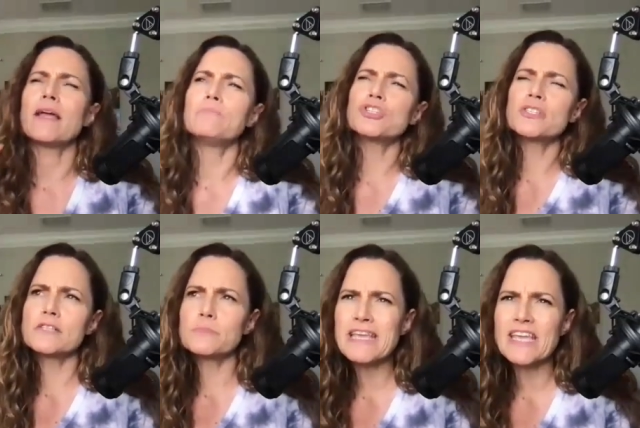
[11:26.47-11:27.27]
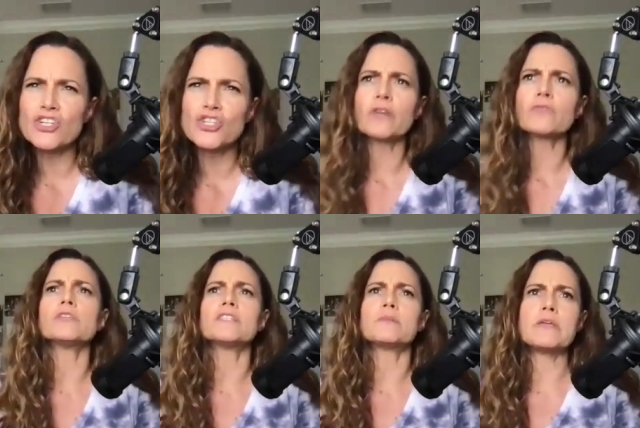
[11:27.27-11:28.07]
I'm just speaking
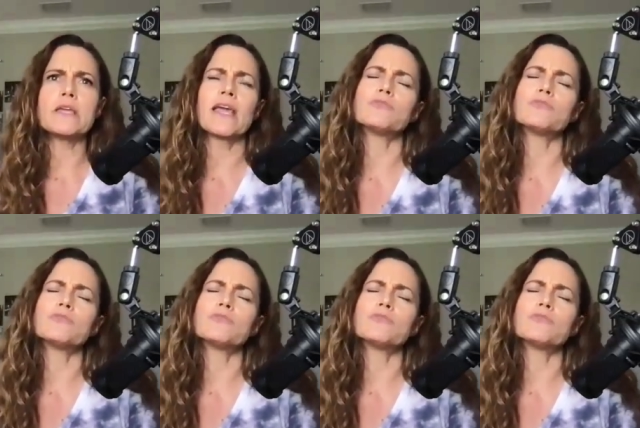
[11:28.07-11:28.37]
generally speaking.